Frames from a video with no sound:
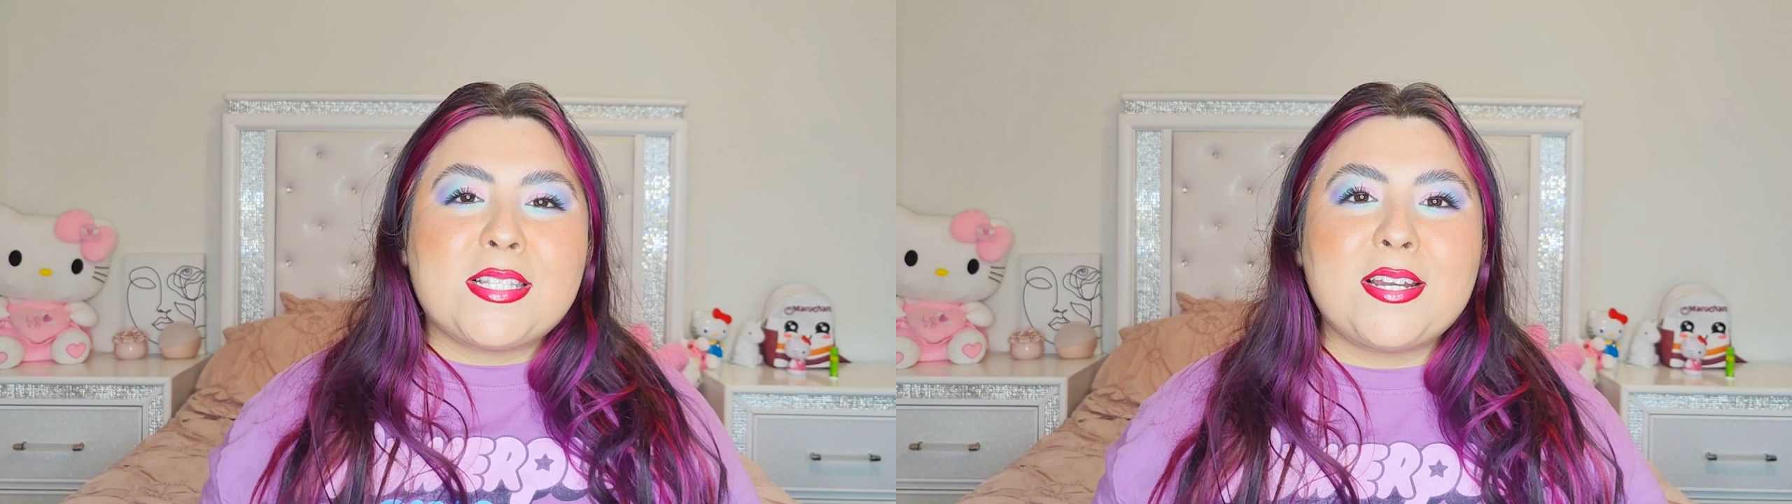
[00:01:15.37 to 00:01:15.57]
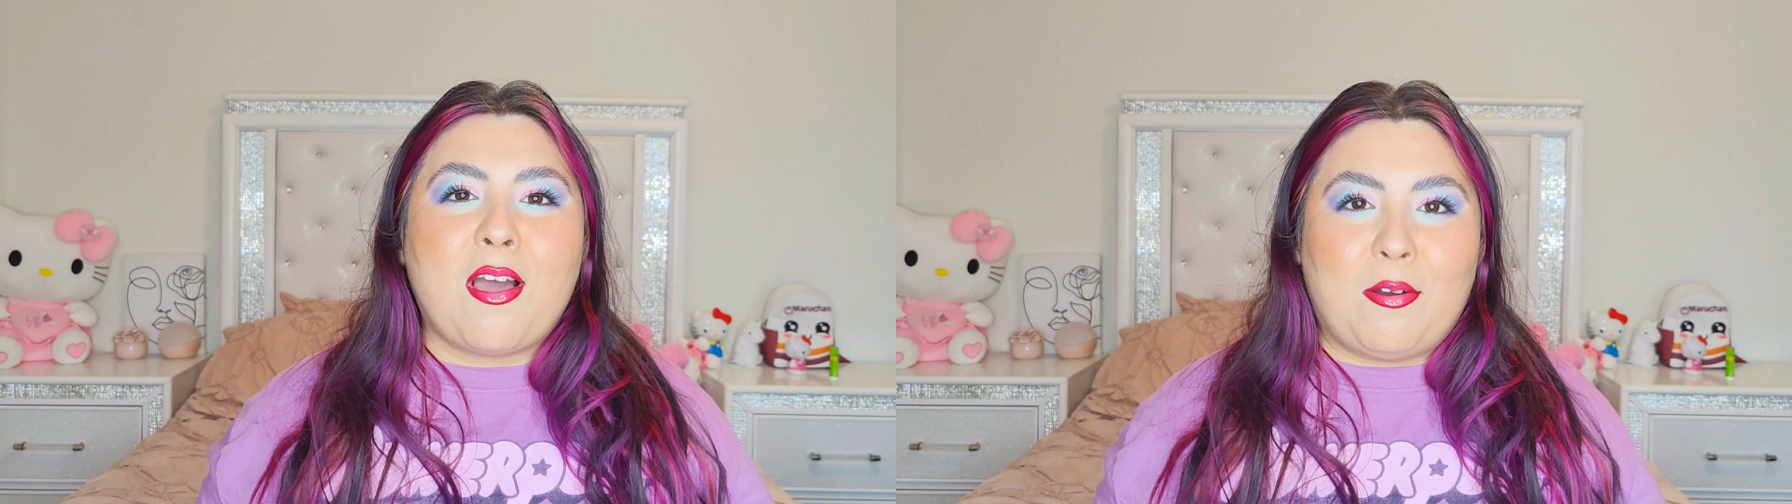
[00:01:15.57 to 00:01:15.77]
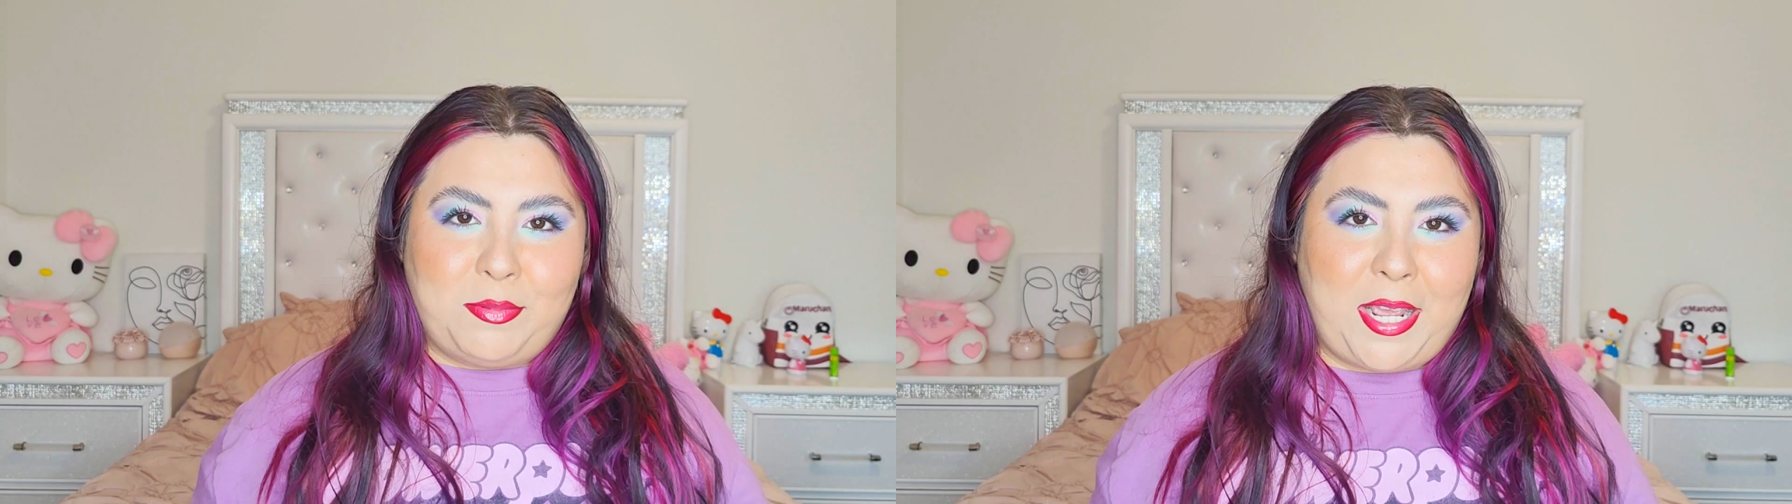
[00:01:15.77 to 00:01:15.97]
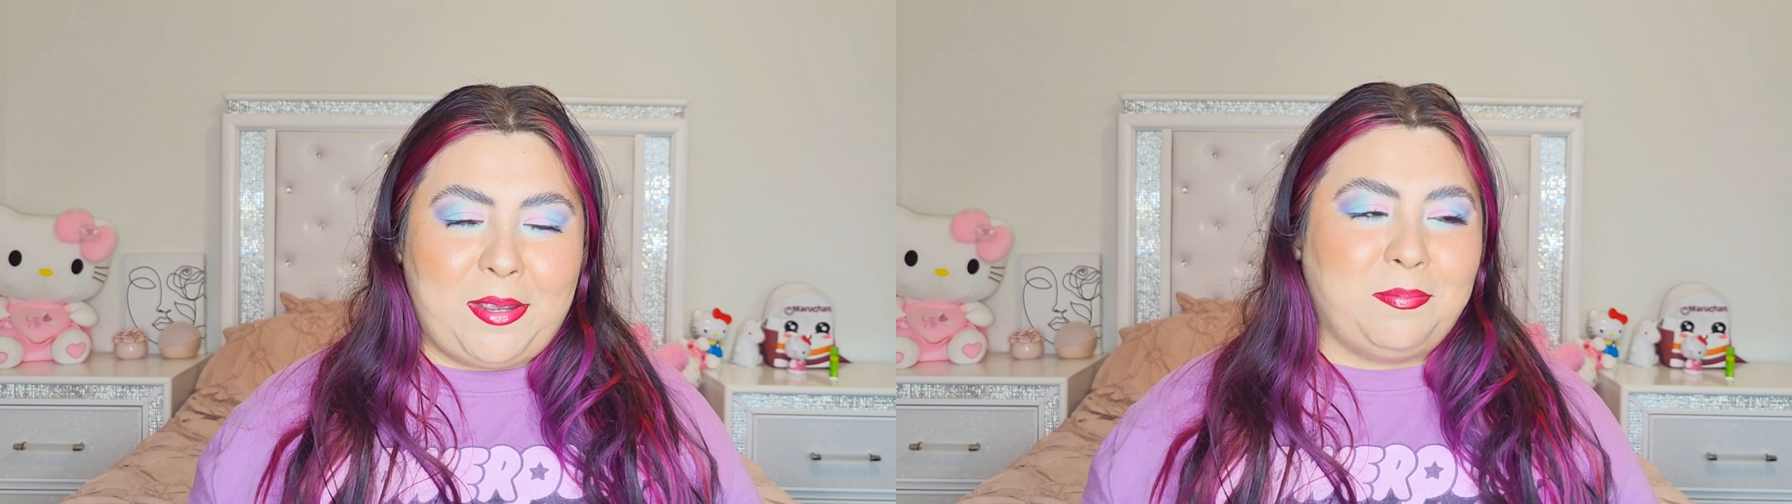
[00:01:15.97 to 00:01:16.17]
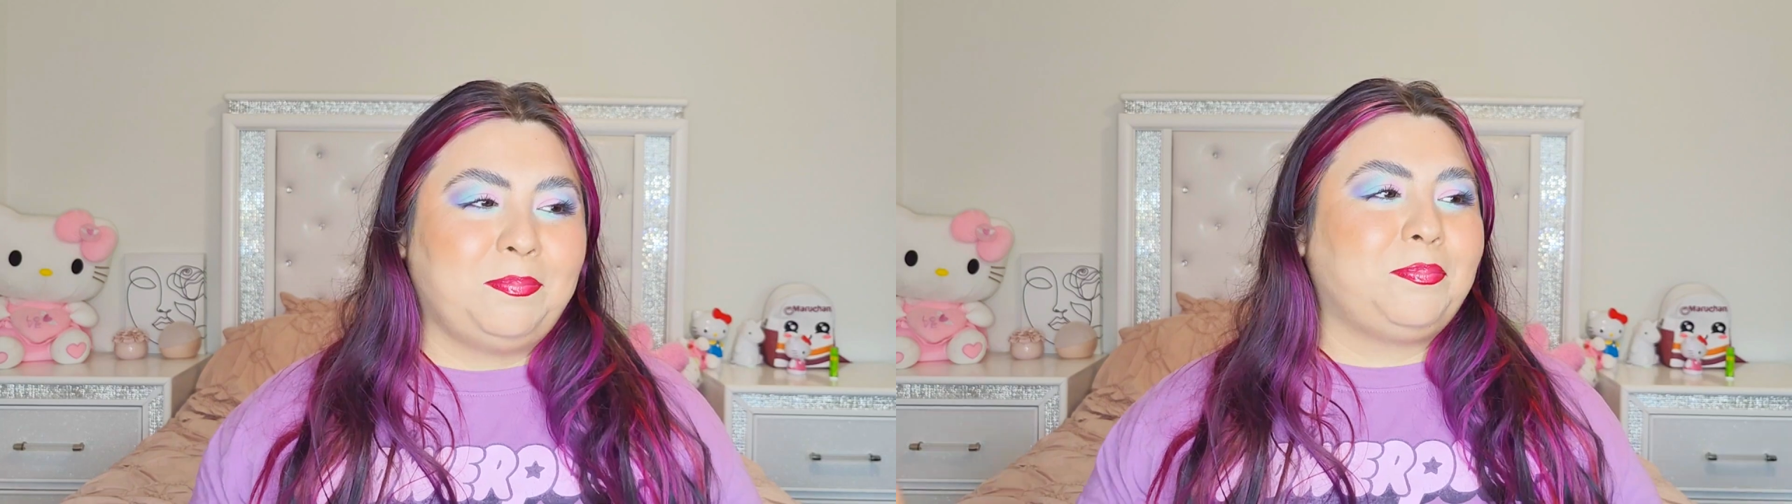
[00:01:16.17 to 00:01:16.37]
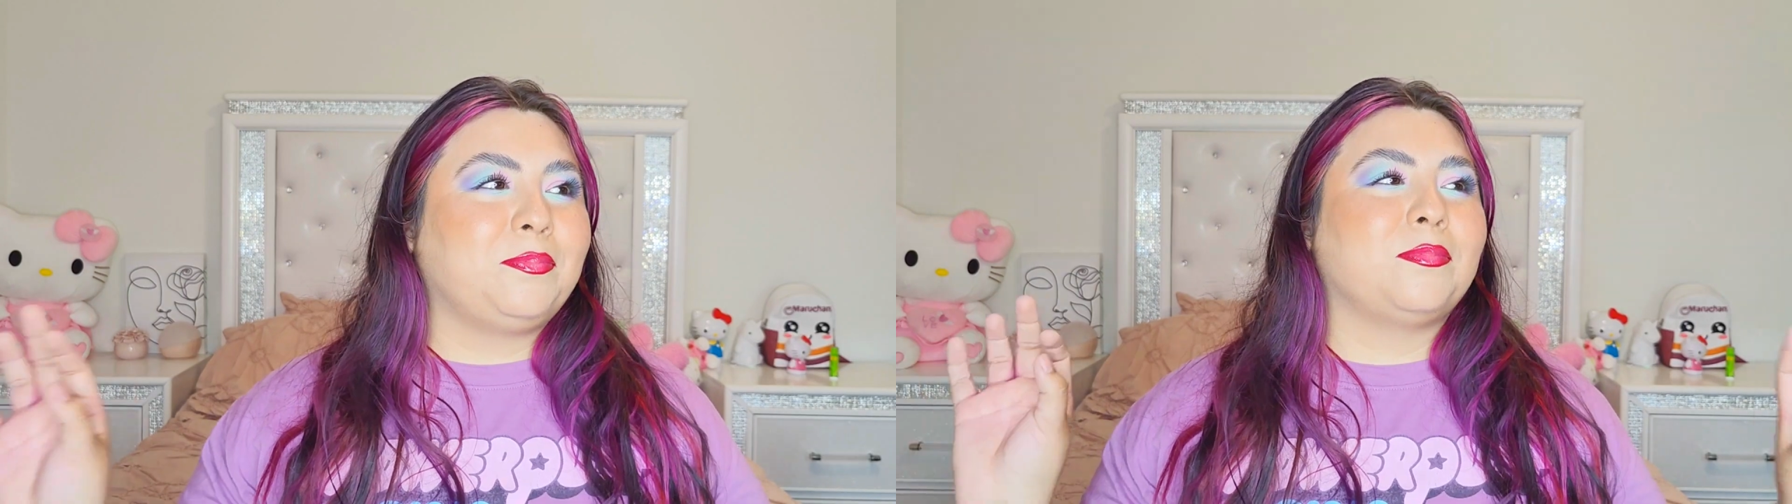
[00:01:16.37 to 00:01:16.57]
is an update